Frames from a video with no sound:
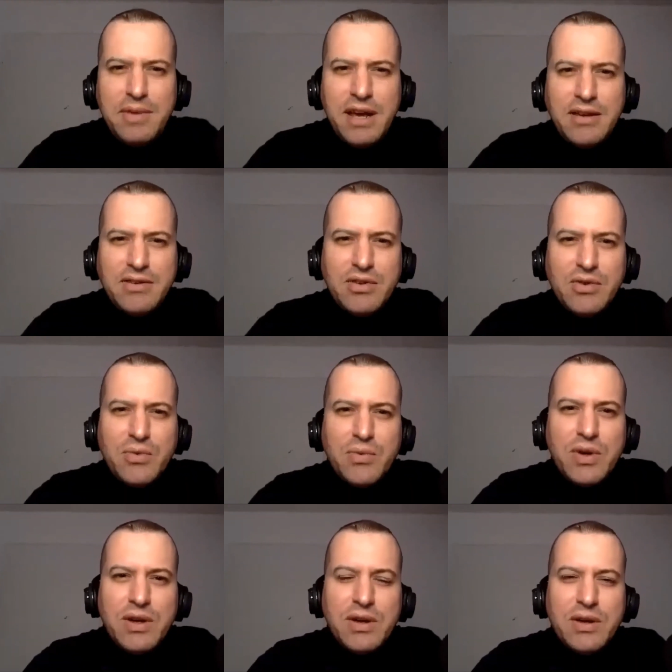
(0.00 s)
let me ask
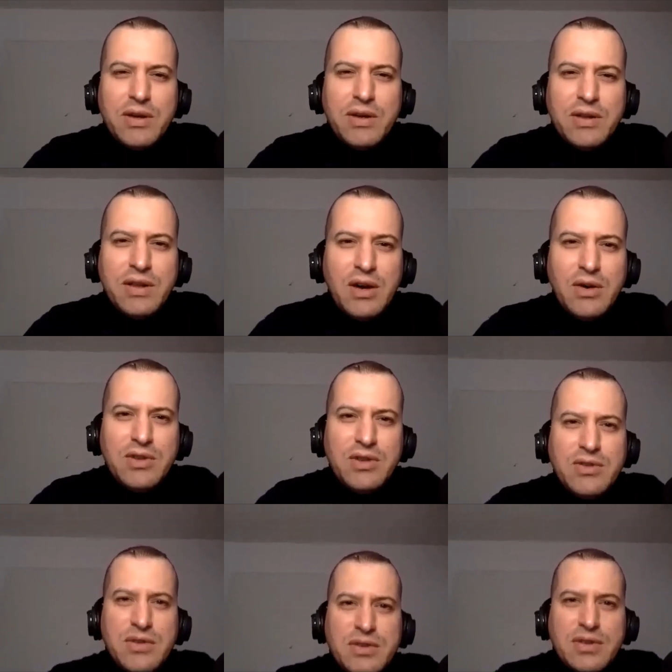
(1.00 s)
you, now
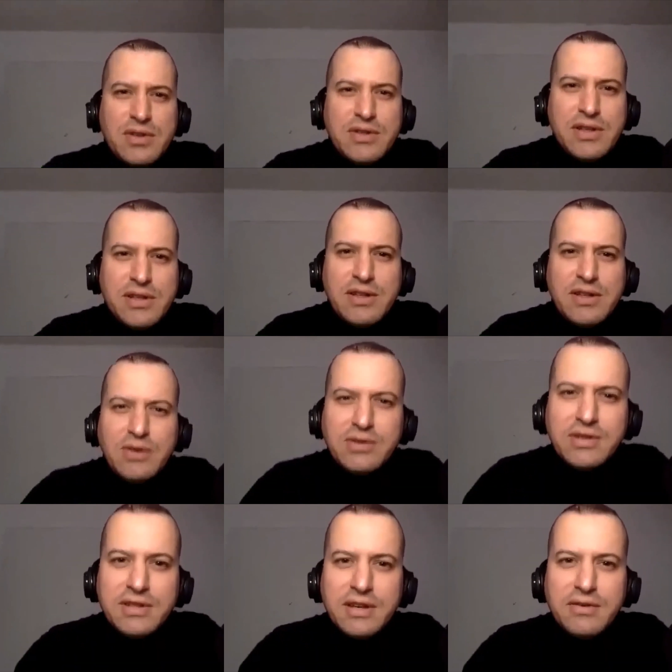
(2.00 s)

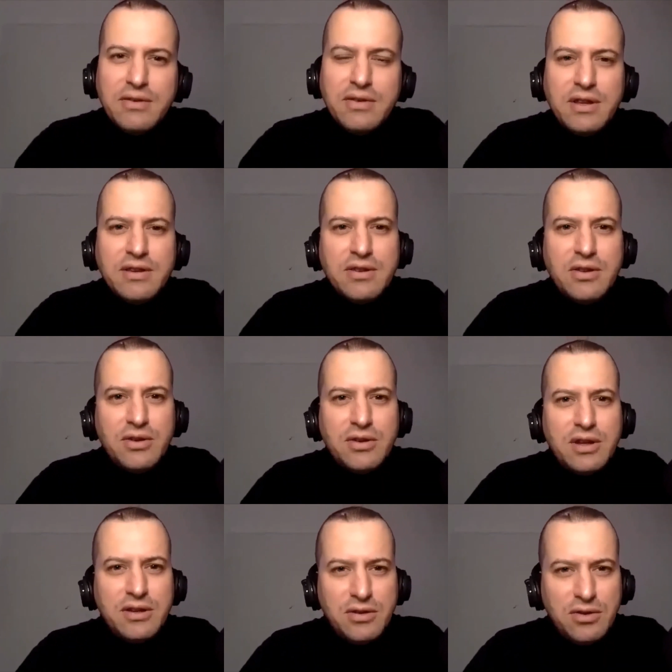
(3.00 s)
since everything is
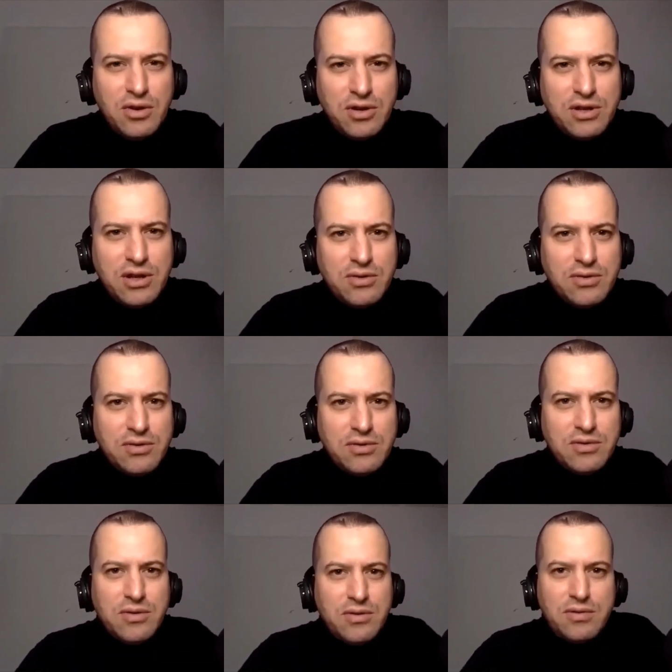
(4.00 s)
under lockdown,
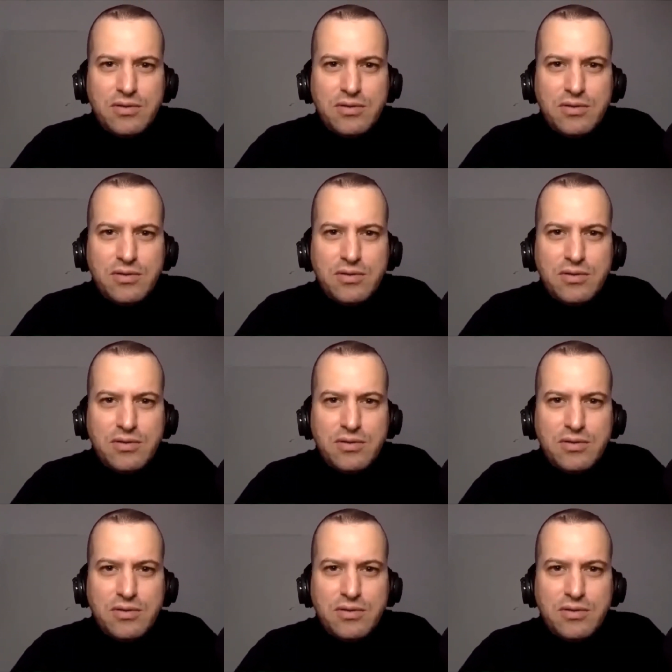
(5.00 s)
